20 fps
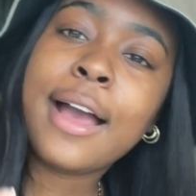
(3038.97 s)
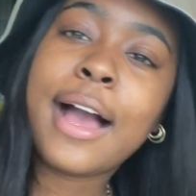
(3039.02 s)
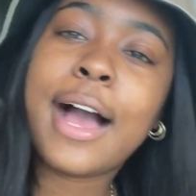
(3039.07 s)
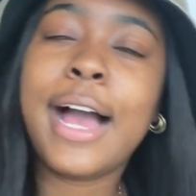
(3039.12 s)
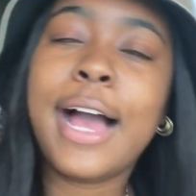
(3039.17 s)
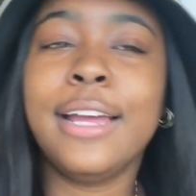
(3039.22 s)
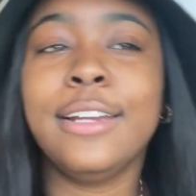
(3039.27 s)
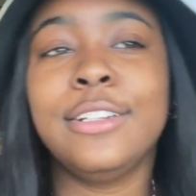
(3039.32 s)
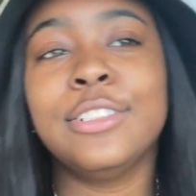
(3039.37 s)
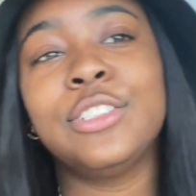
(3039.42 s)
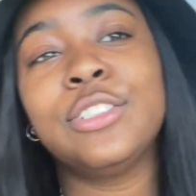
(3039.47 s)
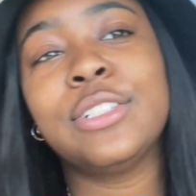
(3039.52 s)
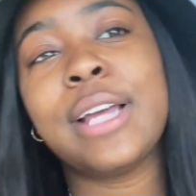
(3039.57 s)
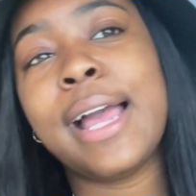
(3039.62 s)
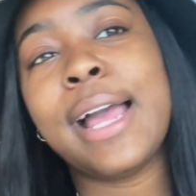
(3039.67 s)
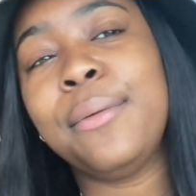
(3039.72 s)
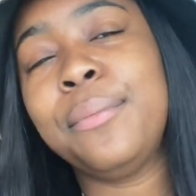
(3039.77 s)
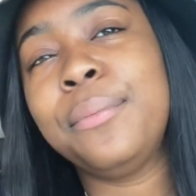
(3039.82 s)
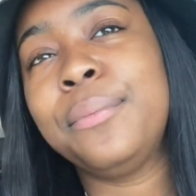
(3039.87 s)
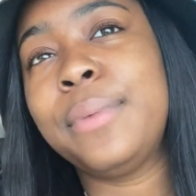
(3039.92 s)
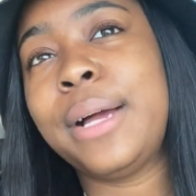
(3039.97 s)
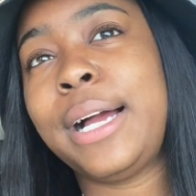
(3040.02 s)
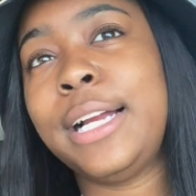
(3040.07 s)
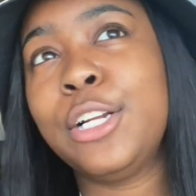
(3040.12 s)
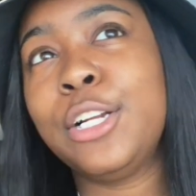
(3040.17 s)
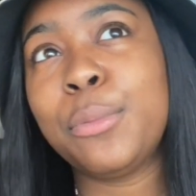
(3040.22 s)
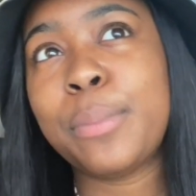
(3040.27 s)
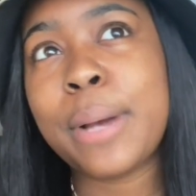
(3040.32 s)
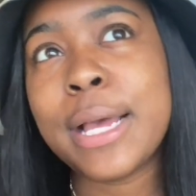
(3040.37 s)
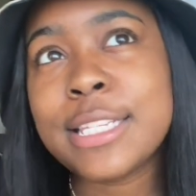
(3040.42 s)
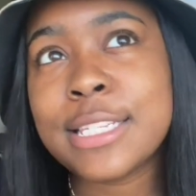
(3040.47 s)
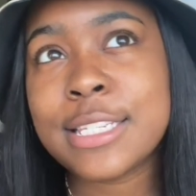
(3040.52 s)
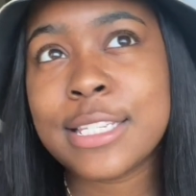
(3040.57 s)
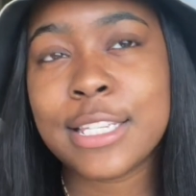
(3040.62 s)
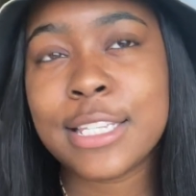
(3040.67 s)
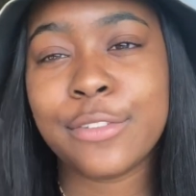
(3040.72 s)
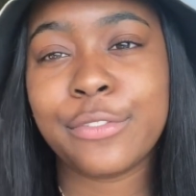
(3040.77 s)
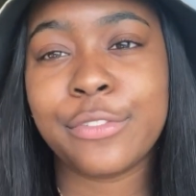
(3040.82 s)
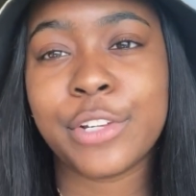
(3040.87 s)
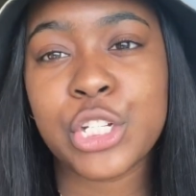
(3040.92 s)
I know Pisces is
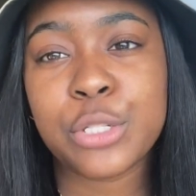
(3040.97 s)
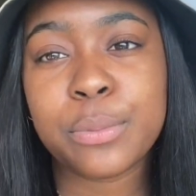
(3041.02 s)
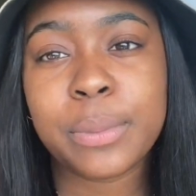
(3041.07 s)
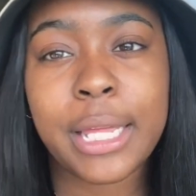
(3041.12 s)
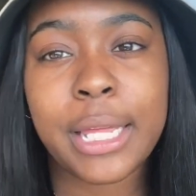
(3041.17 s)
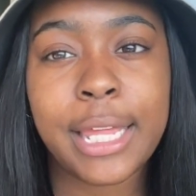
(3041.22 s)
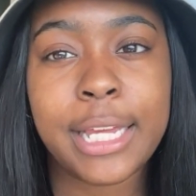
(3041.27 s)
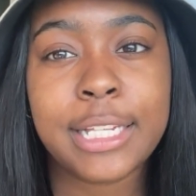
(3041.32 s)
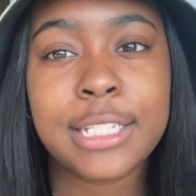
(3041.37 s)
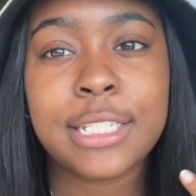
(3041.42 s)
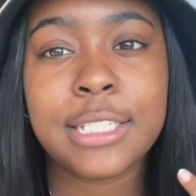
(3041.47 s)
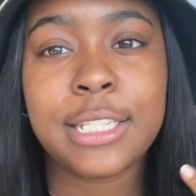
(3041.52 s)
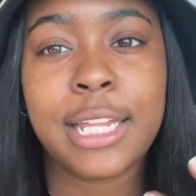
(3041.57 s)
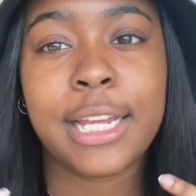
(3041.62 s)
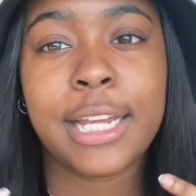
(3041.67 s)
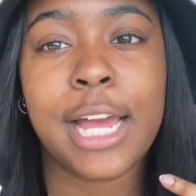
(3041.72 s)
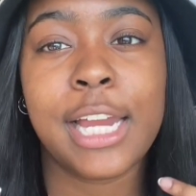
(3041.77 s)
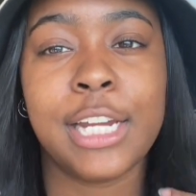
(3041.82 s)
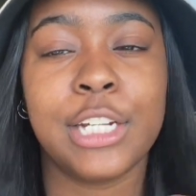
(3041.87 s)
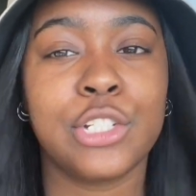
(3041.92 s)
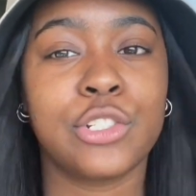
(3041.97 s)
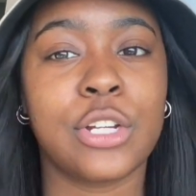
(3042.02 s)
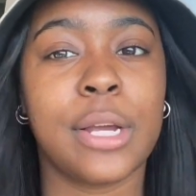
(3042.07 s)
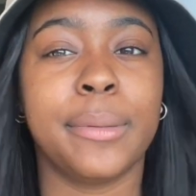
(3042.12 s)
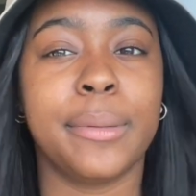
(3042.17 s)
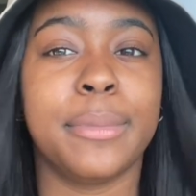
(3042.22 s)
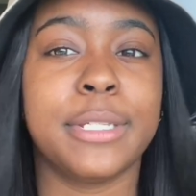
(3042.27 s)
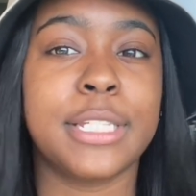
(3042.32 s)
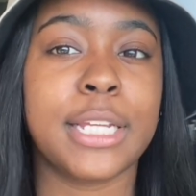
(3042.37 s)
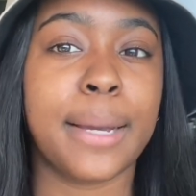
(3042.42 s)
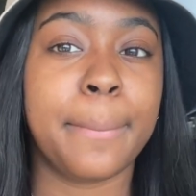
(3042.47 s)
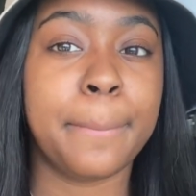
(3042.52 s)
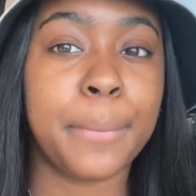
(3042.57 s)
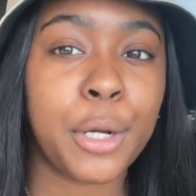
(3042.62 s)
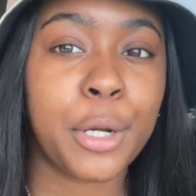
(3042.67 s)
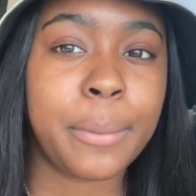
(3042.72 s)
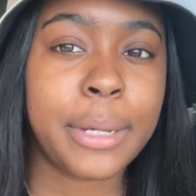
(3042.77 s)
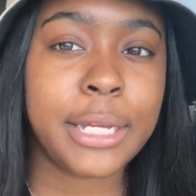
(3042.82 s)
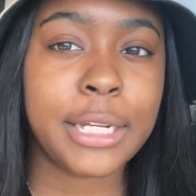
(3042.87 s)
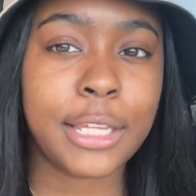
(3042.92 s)
a fish, but I like to, like, kind of describe them as, like, a
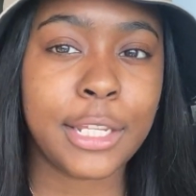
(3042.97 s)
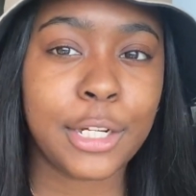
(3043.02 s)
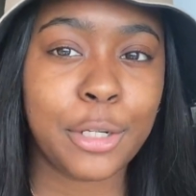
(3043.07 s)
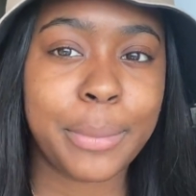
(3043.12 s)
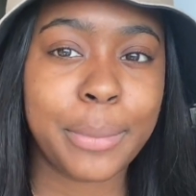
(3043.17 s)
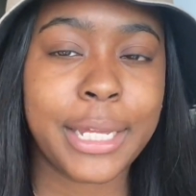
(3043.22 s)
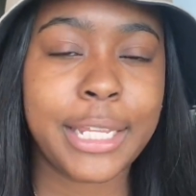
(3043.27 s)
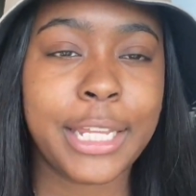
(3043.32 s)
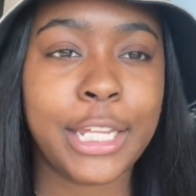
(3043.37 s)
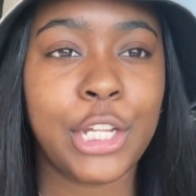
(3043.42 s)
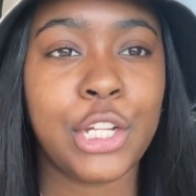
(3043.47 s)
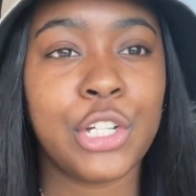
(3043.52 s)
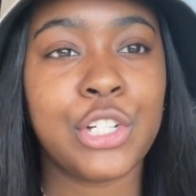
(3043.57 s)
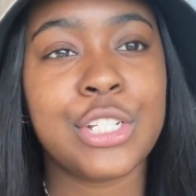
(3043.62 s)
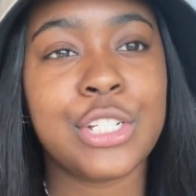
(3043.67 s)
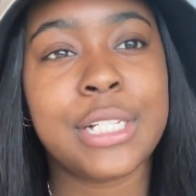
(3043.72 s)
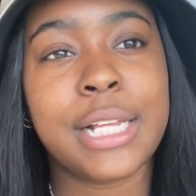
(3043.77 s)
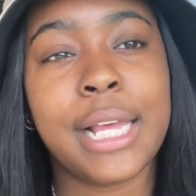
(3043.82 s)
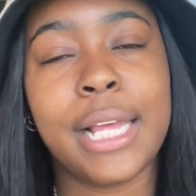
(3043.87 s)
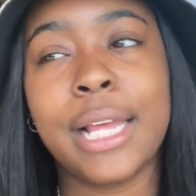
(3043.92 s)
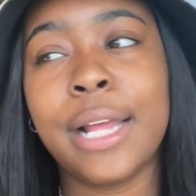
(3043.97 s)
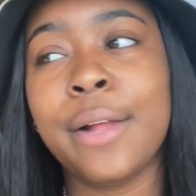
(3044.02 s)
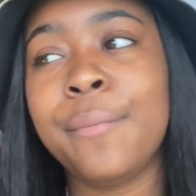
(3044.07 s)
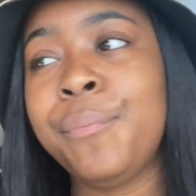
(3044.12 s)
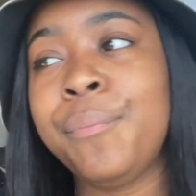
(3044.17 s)
mermaid a little bit. Like, you're just, like,